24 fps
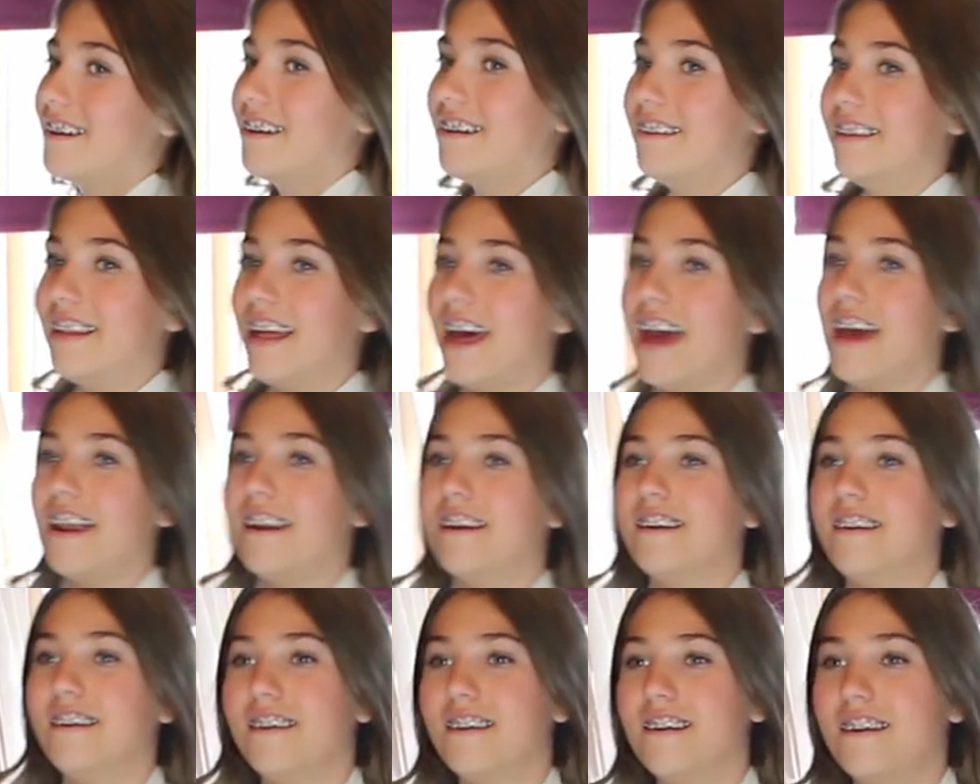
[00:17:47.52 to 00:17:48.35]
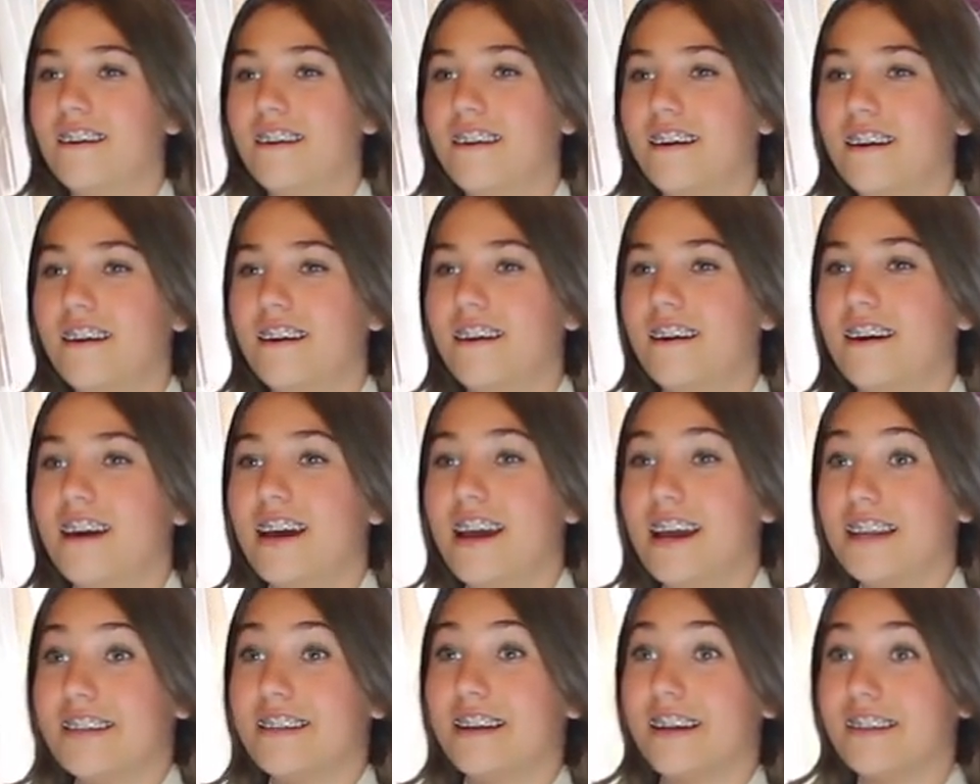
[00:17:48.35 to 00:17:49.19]
and then
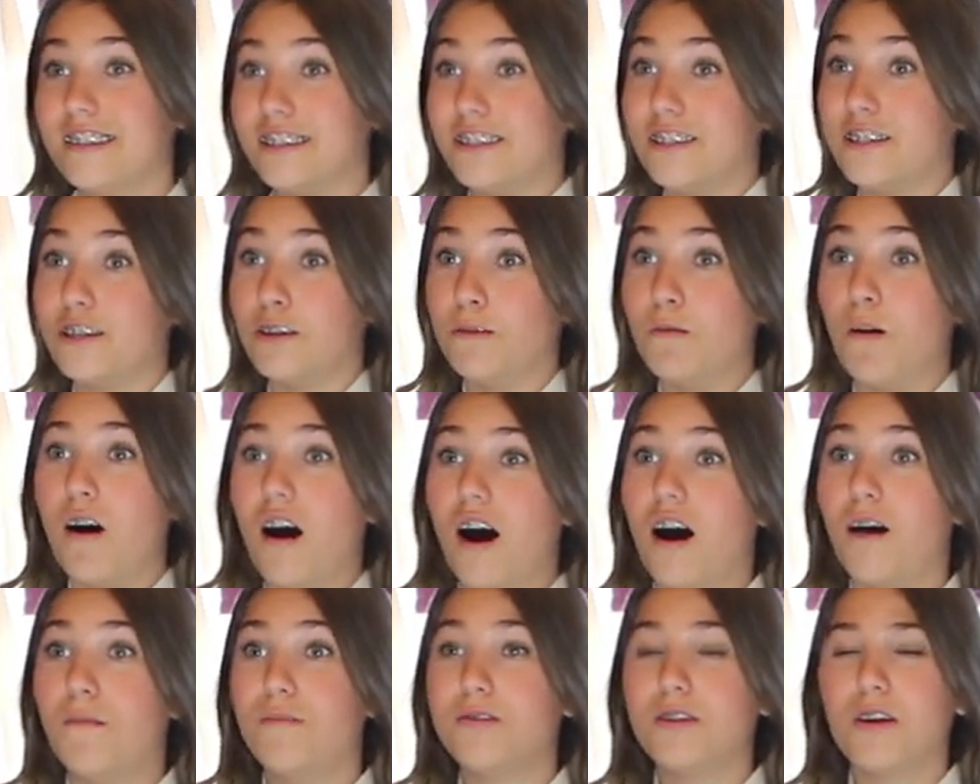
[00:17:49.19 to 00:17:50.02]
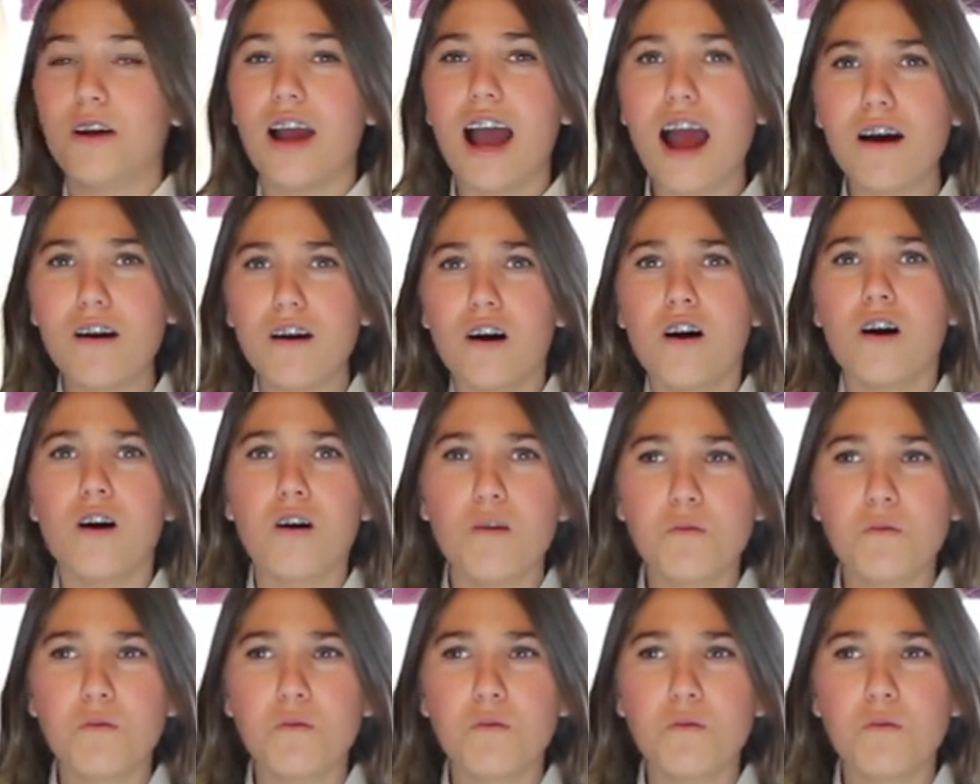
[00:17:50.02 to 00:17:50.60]
it doesn't do up. So how?